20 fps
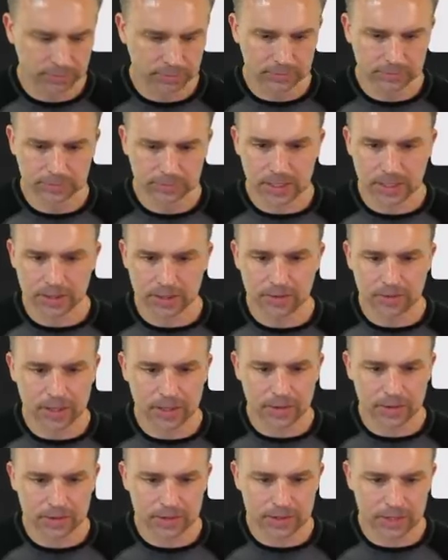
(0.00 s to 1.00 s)
I knew
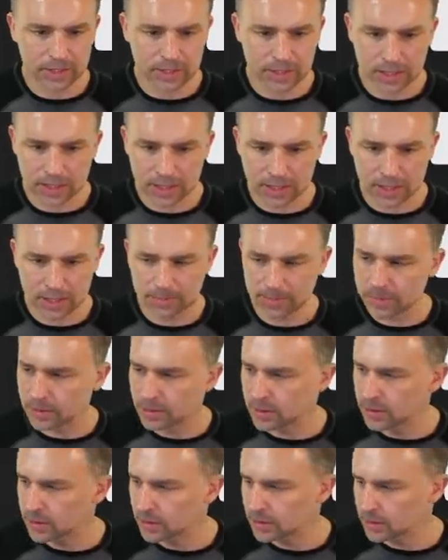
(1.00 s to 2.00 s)
that was gonna
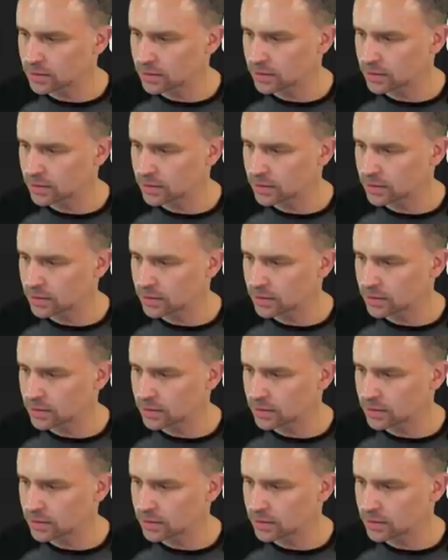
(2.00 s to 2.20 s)
happen.